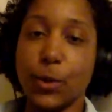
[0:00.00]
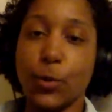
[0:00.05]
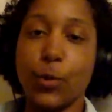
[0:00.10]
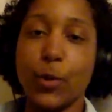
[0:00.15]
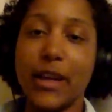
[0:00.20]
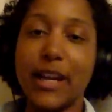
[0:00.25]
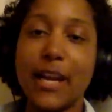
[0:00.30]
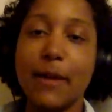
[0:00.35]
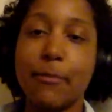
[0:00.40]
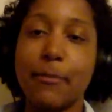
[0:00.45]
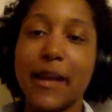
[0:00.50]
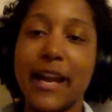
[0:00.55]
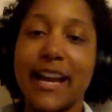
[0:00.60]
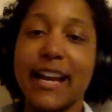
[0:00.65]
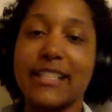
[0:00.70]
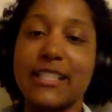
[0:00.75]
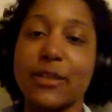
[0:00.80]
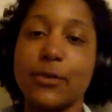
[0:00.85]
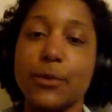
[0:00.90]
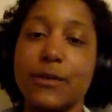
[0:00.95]
The way I
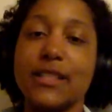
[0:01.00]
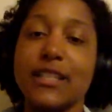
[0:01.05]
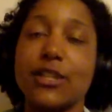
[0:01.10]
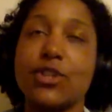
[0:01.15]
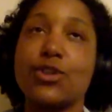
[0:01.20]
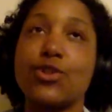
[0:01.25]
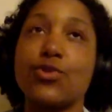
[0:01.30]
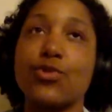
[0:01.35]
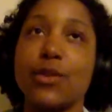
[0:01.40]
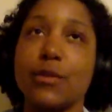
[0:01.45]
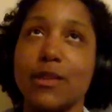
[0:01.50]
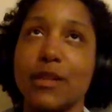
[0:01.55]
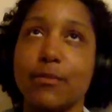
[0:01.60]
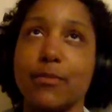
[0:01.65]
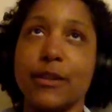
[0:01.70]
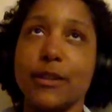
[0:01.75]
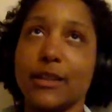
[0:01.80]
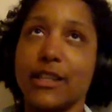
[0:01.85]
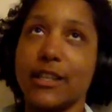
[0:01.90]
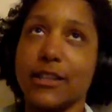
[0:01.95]
packed it was extremely
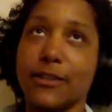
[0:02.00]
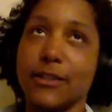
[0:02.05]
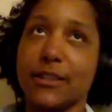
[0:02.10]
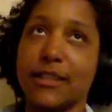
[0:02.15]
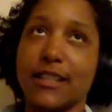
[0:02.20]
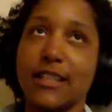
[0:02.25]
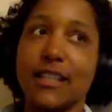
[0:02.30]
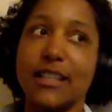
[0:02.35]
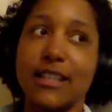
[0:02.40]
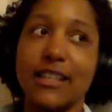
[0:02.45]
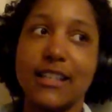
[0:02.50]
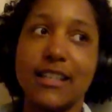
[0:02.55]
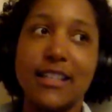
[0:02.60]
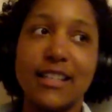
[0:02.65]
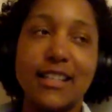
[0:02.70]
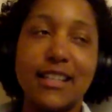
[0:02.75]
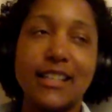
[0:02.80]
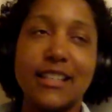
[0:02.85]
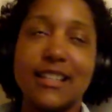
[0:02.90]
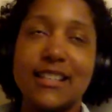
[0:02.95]
bulky looking.
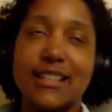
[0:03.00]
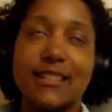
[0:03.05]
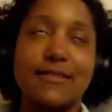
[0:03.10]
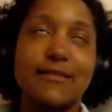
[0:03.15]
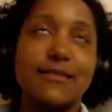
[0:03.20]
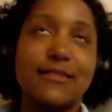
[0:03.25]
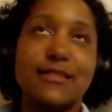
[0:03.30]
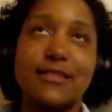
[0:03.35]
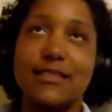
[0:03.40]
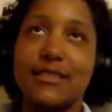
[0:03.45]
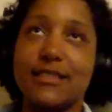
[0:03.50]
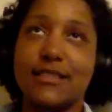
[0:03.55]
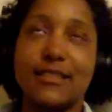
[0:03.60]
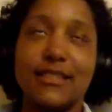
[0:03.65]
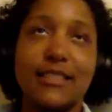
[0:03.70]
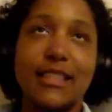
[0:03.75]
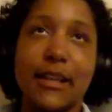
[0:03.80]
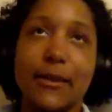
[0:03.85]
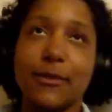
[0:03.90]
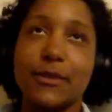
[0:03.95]

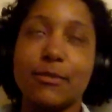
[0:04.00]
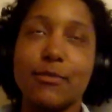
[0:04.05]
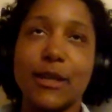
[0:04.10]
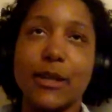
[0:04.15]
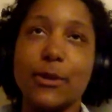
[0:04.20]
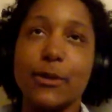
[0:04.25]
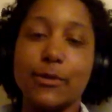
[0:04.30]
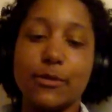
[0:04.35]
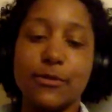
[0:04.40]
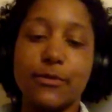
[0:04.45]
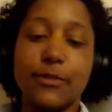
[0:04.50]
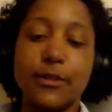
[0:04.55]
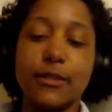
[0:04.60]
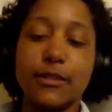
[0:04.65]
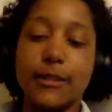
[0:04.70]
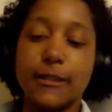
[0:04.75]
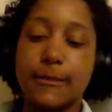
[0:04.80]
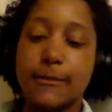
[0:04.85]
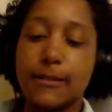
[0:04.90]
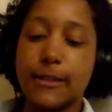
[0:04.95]
That was my own fault.